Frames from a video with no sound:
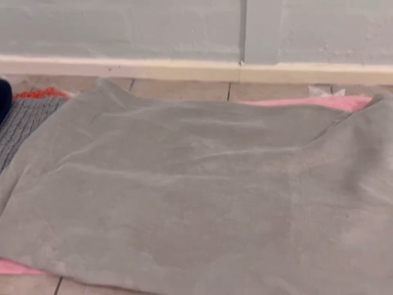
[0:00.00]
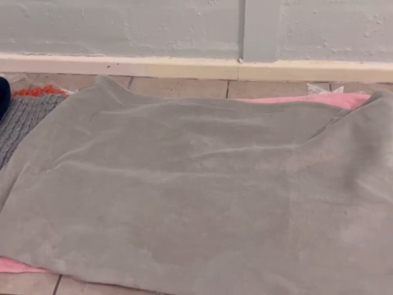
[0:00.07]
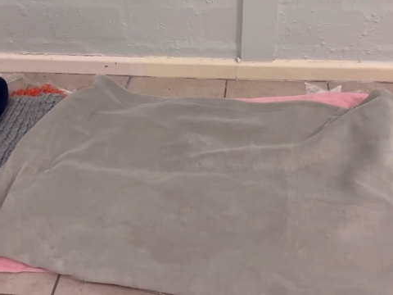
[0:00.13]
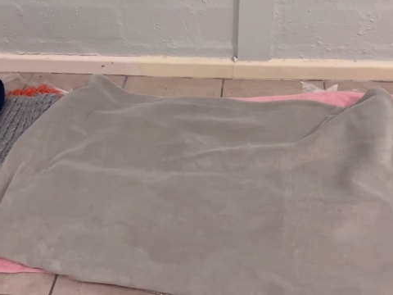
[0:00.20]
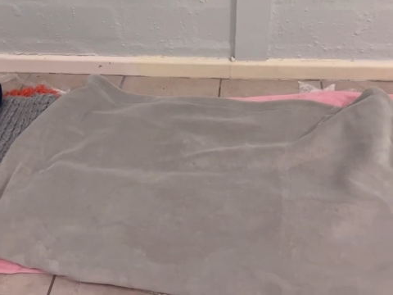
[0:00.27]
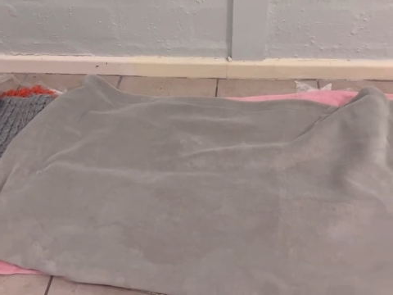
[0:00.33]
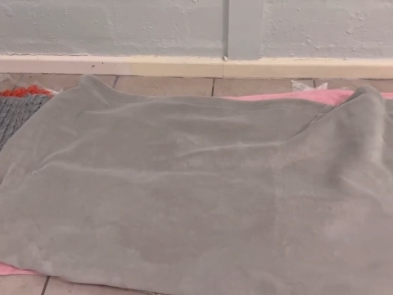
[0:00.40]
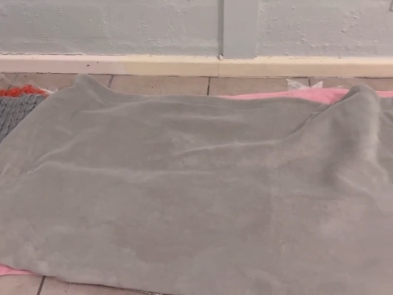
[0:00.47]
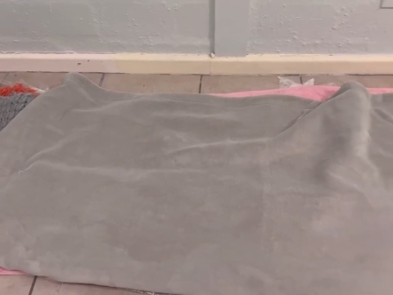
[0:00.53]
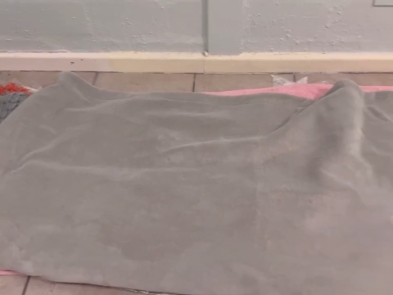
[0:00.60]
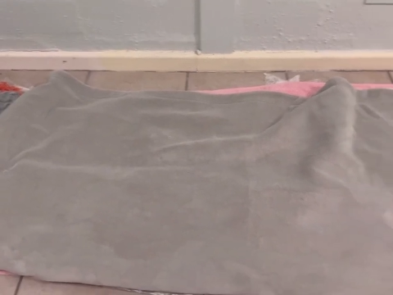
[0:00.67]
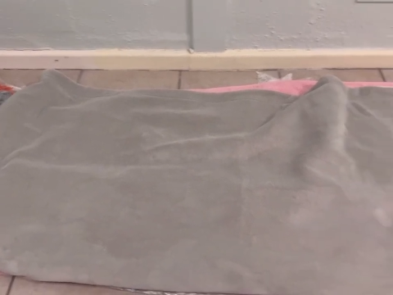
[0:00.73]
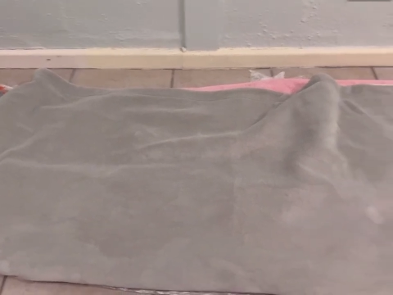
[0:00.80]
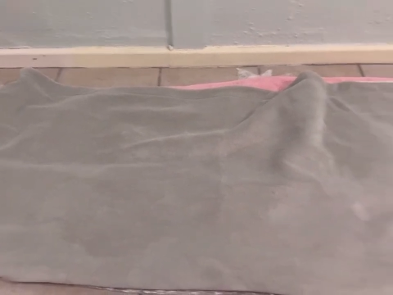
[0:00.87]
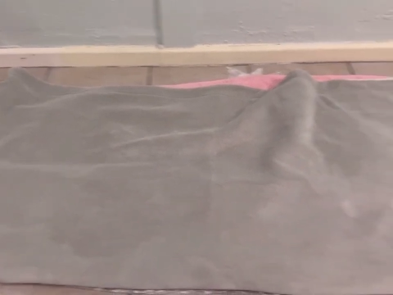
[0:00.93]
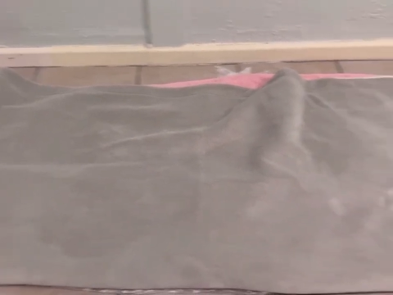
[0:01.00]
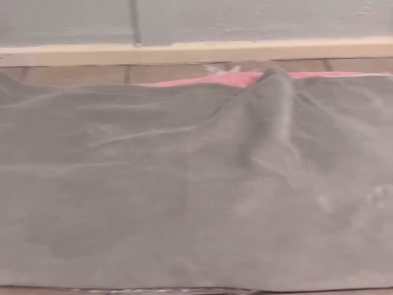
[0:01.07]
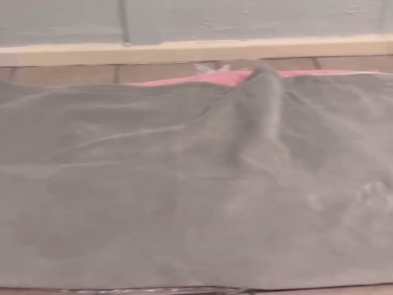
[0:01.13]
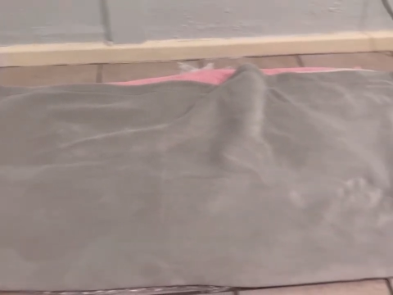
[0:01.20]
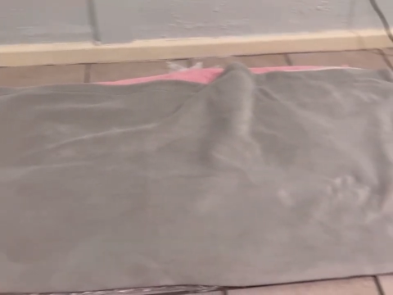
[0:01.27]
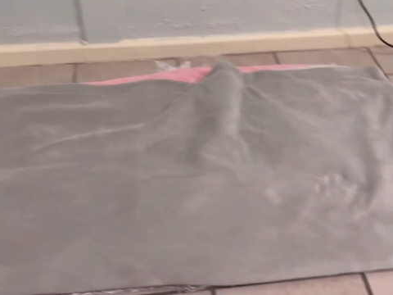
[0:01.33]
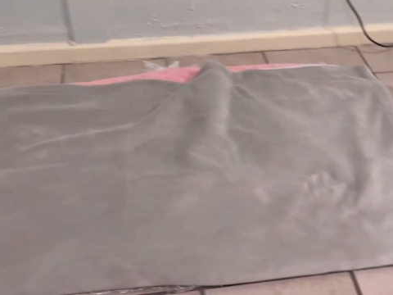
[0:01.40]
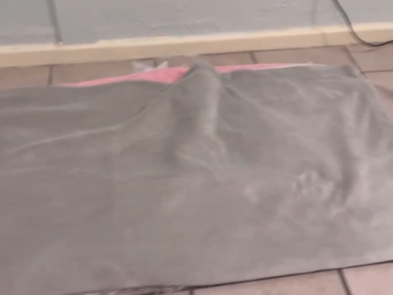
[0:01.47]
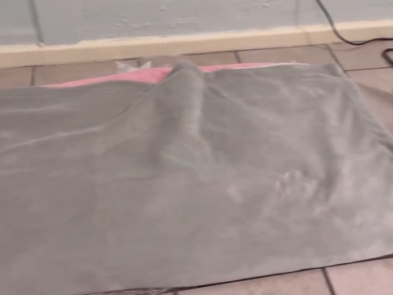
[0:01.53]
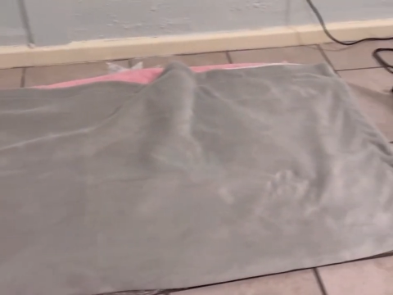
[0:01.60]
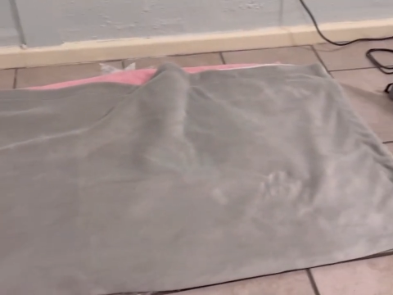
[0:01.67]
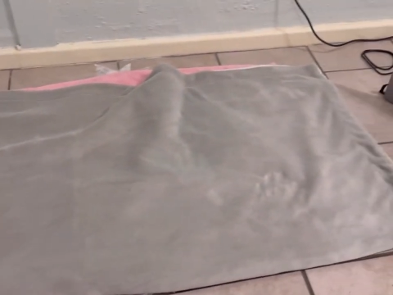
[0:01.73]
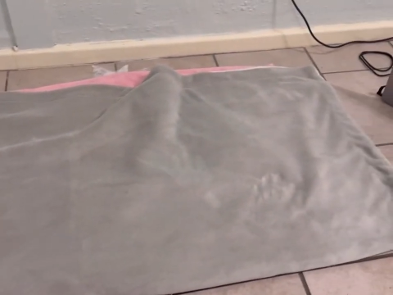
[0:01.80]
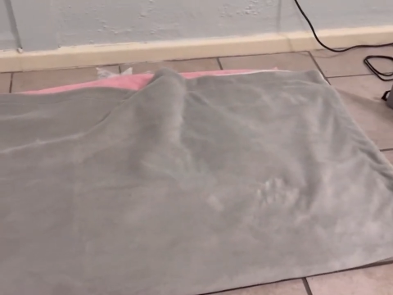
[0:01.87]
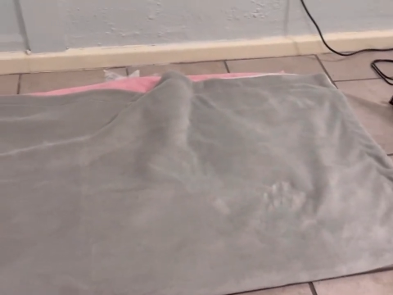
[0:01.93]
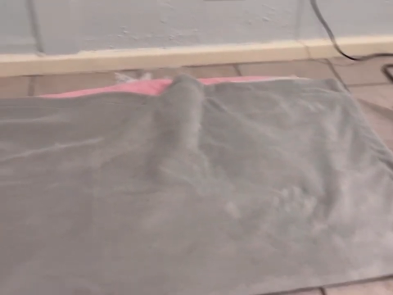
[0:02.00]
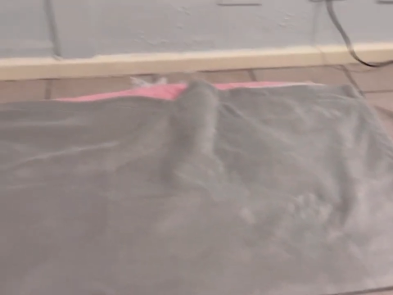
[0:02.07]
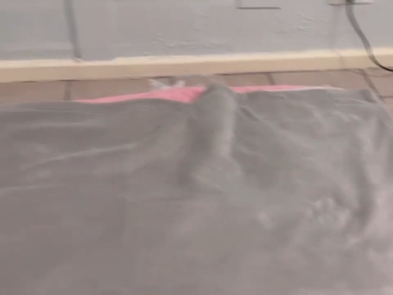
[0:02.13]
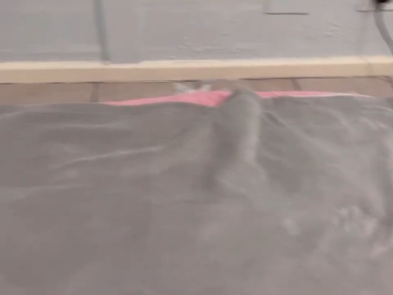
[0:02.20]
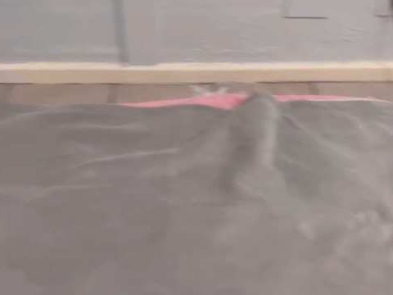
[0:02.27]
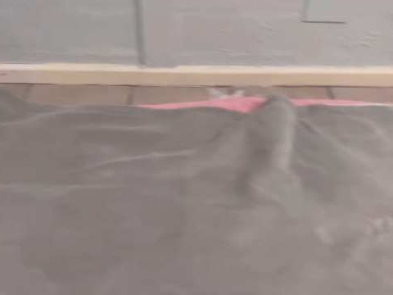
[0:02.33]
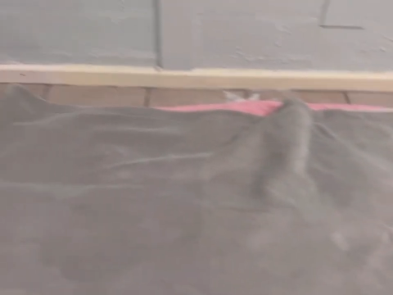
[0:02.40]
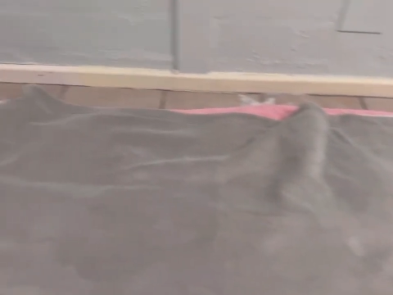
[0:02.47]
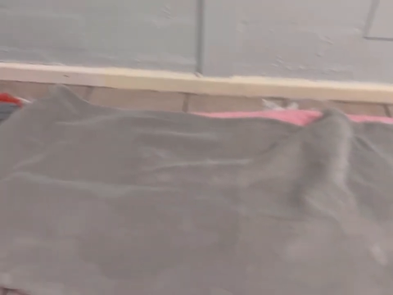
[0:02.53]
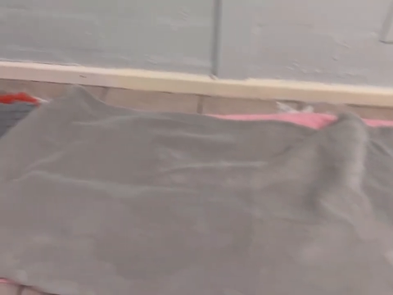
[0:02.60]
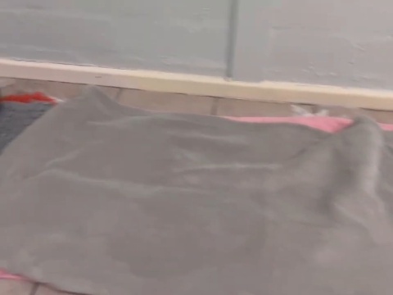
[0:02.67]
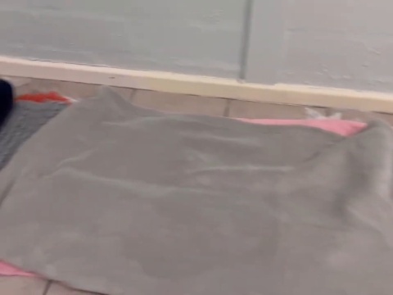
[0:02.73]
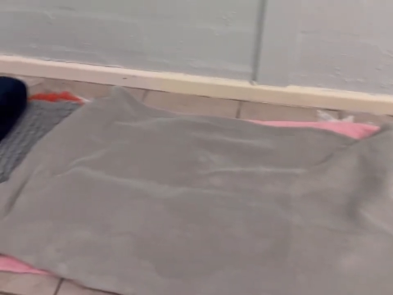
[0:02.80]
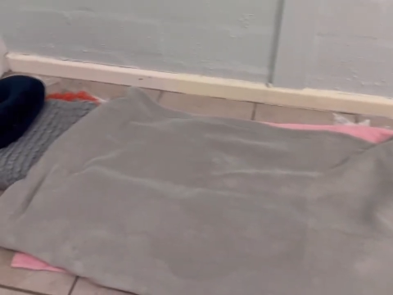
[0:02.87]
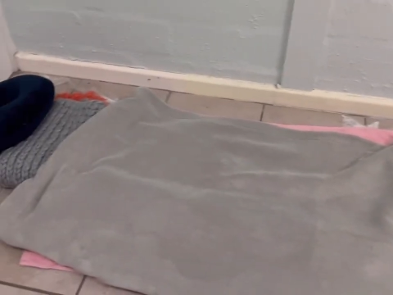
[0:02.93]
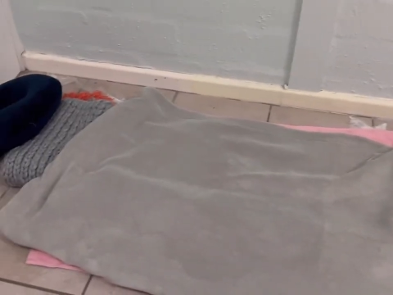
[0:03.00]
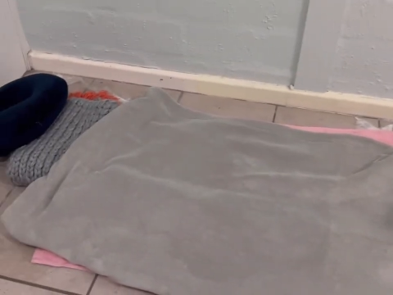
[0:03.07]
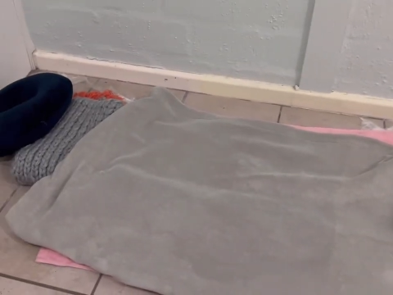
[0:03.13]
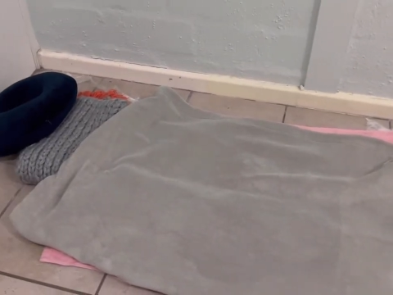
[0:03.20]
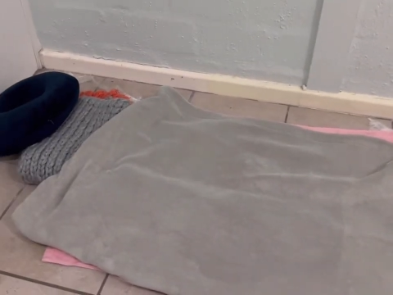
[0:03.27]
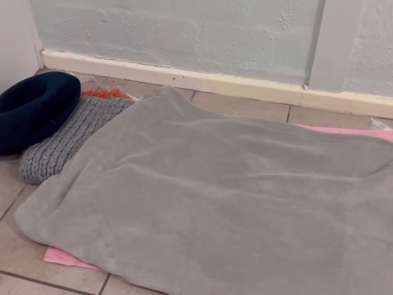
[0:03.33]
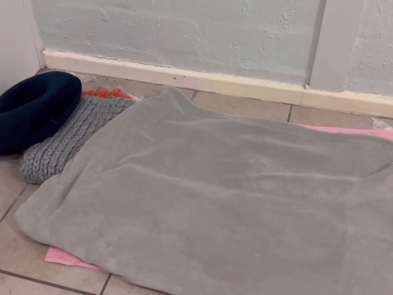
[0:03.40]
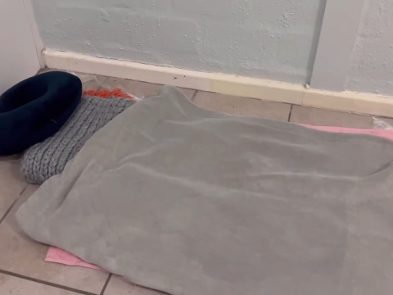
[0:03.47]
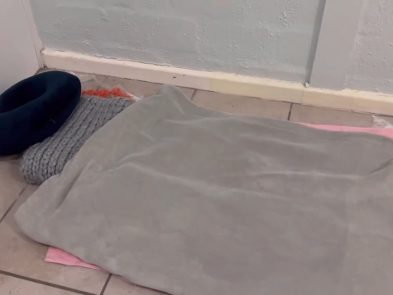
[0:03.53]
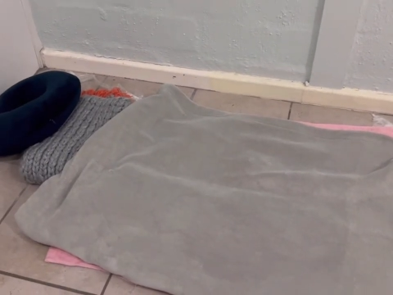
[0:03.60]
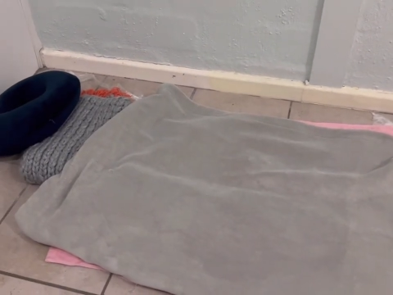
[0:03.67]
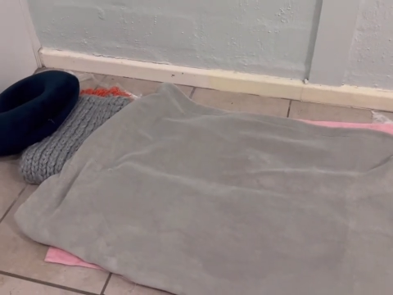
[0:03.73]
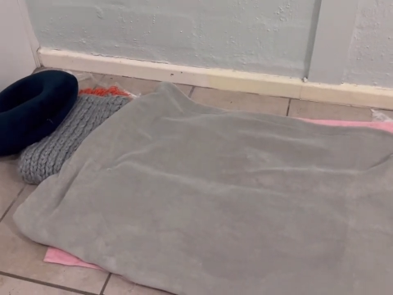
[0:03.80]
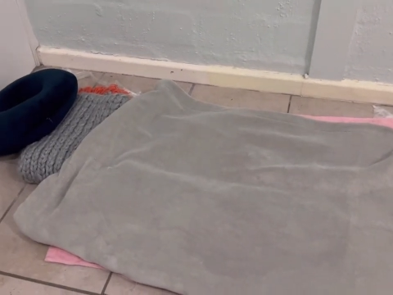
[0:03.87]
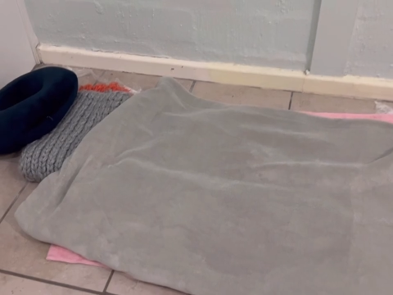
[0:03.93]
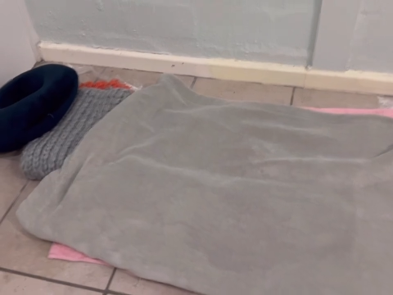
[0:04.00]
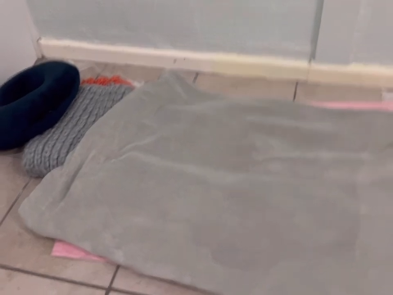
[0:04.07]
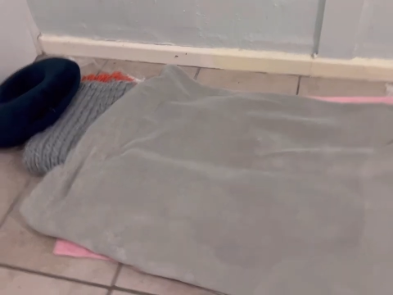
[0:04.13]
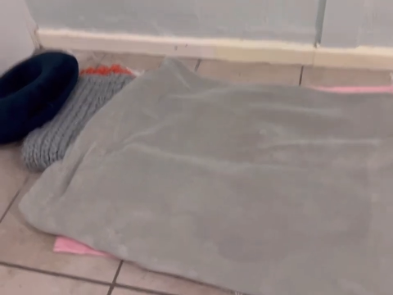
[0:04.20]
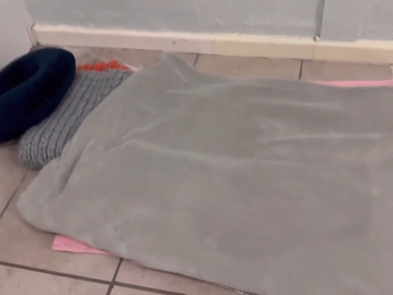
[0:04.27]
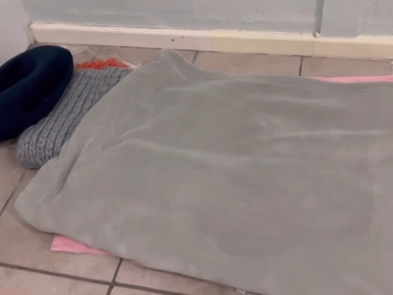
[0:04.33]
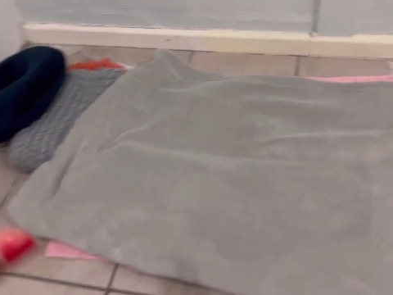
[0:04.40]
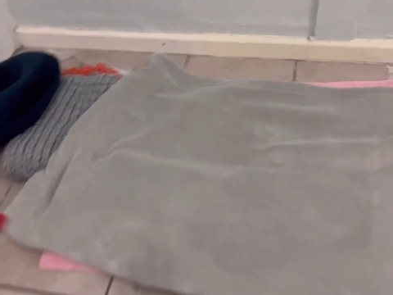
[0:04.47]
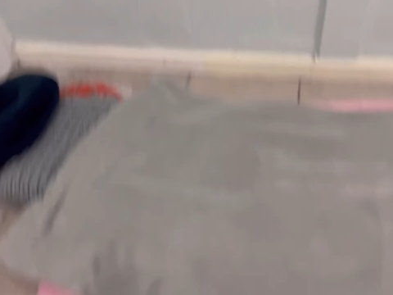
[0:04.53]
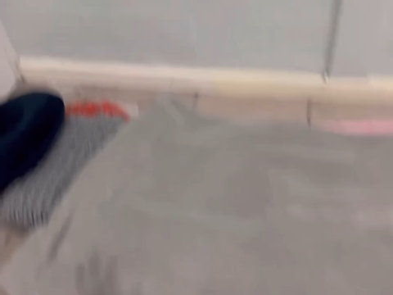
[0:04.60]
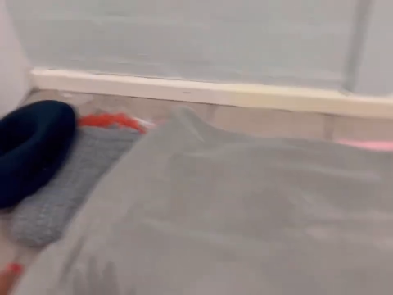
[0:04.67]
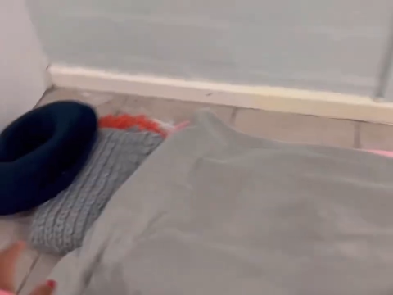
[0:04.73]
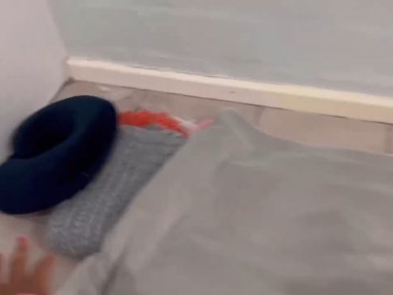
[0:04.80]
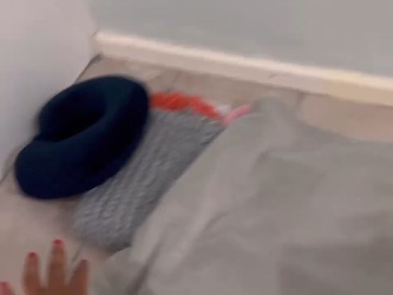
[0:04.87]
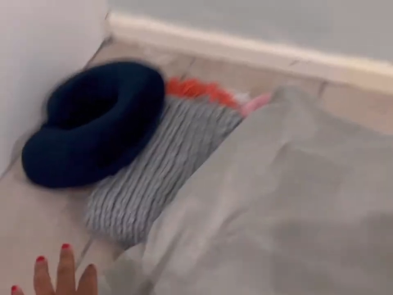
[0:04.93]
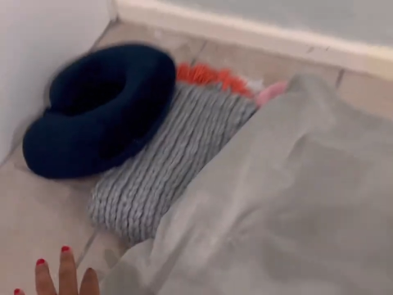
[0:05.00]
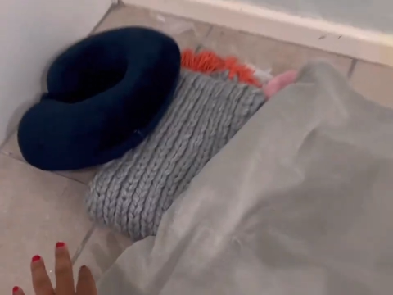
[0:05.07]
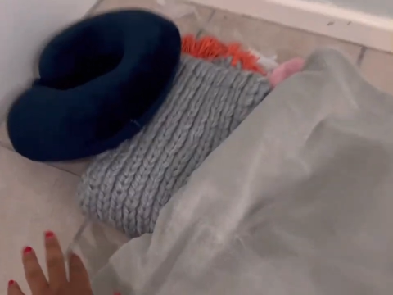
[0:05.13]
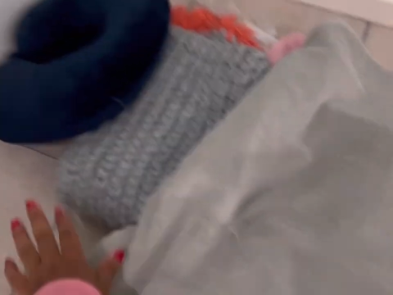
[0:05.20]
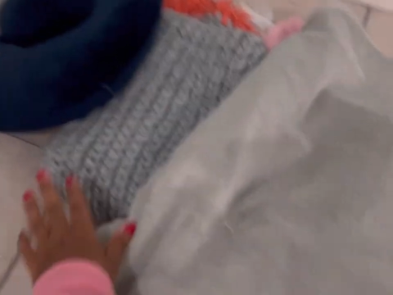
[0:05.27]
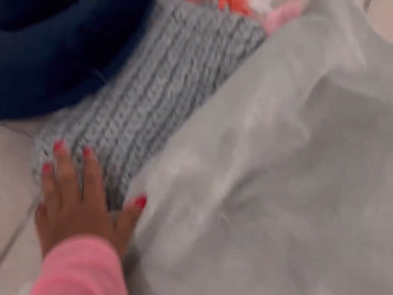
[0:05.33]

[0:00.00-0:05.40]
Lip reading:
No face is visible, so there are no lips to read.